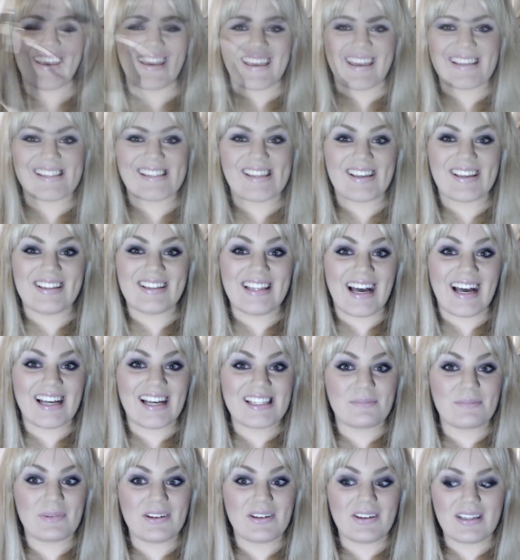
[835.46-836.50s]
Okay, so
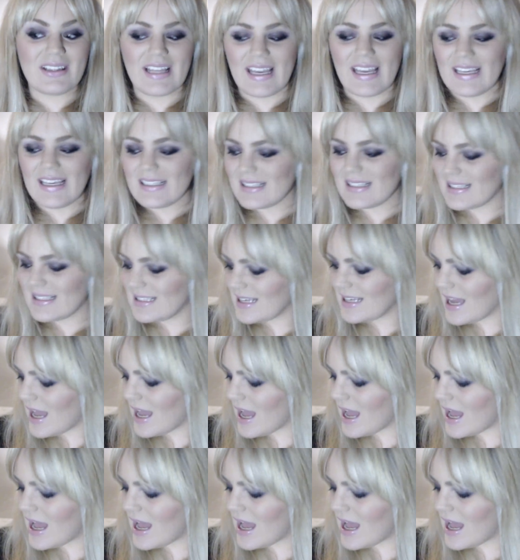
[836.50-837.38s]
last but not least,